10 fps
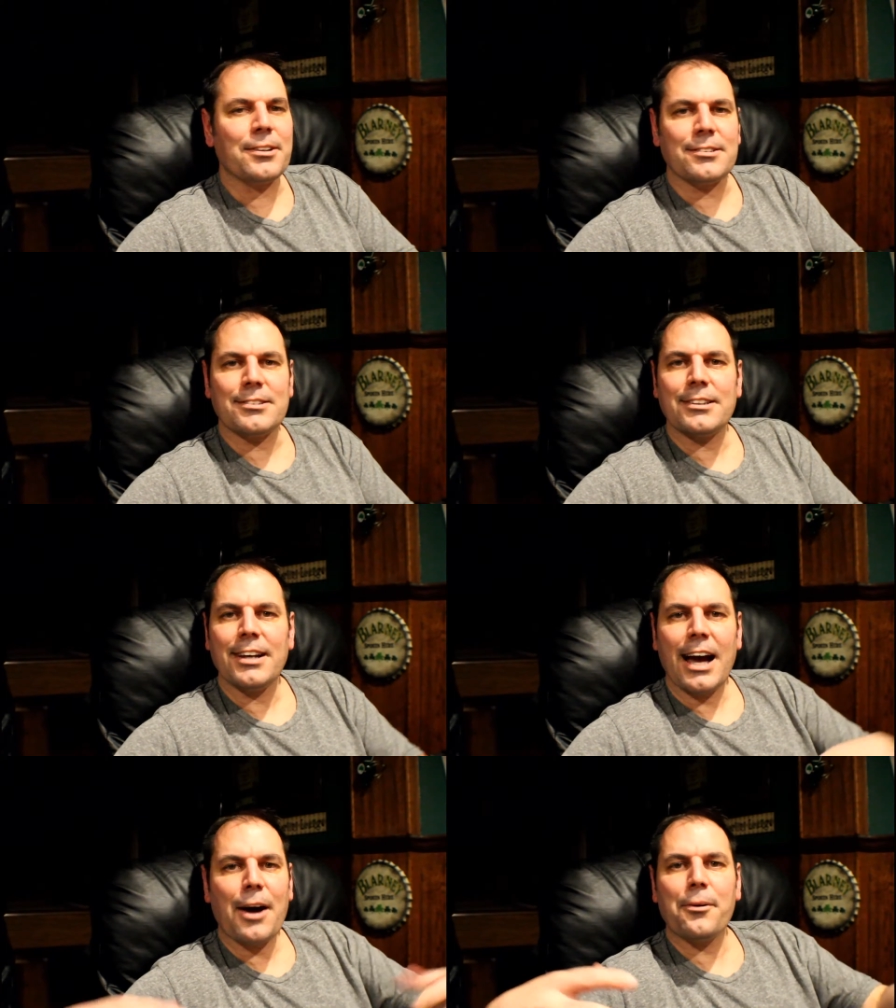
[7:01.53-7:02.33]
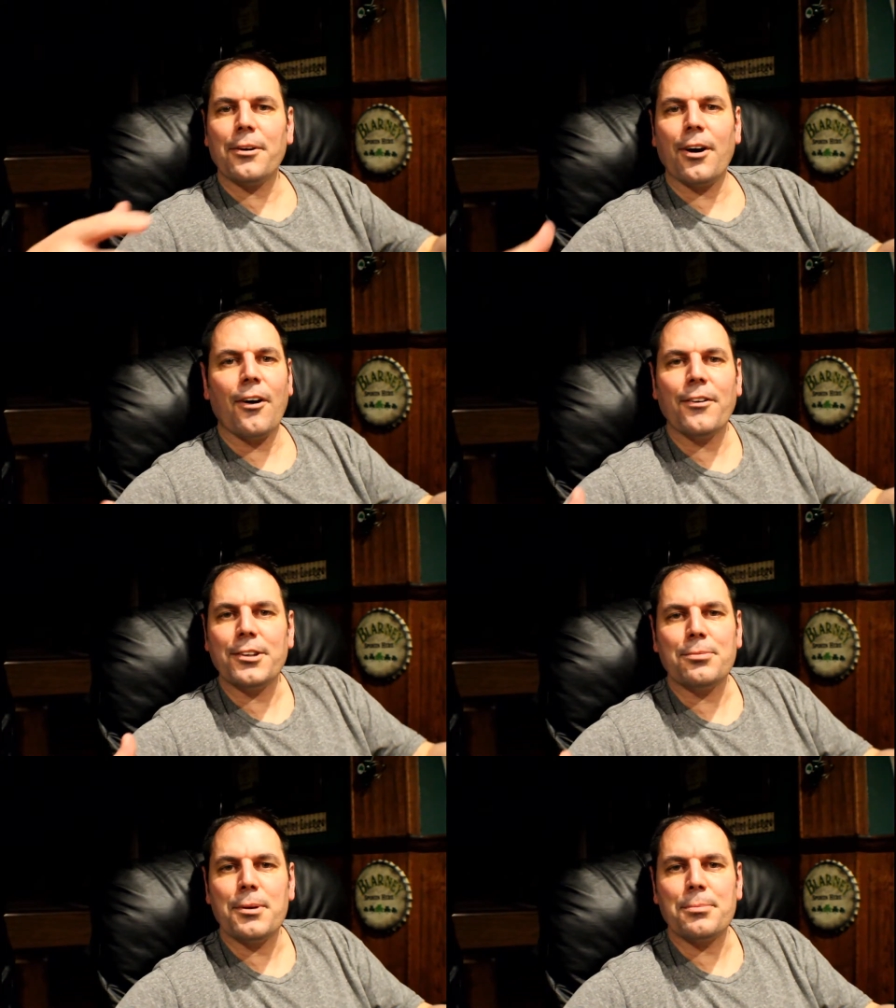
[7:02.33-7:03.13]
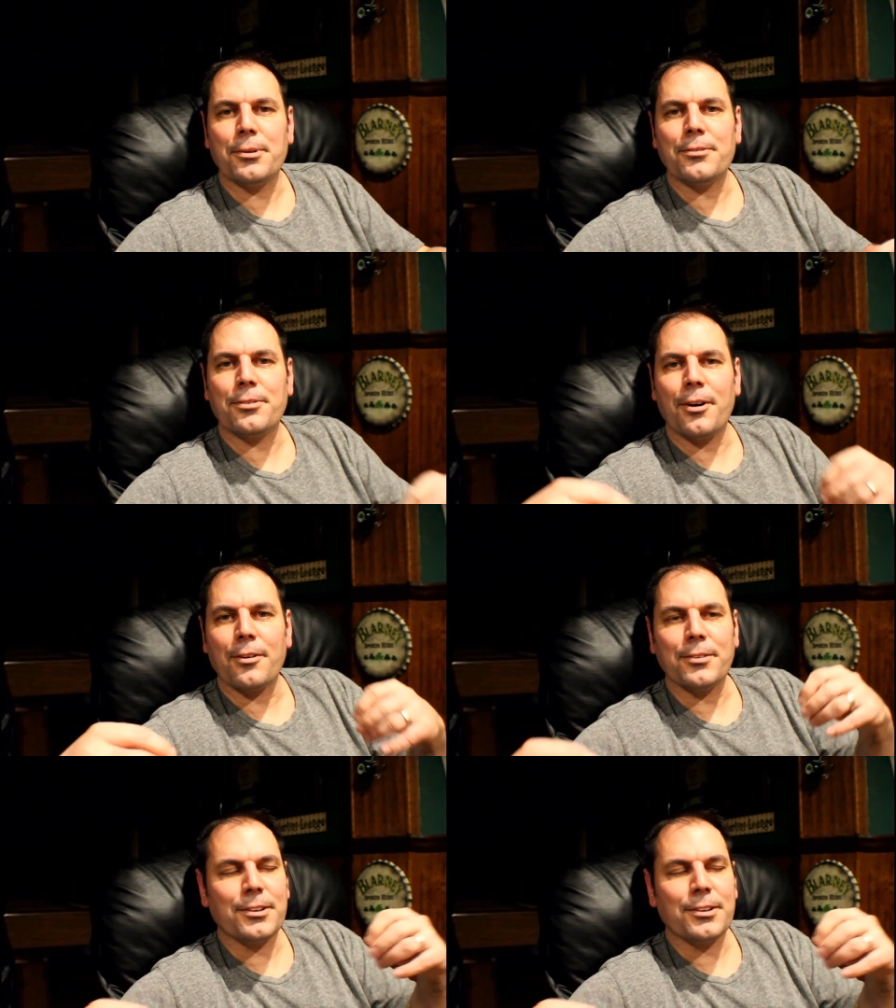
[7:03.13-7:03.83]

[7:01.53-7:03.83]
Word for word: does how are all these people involved?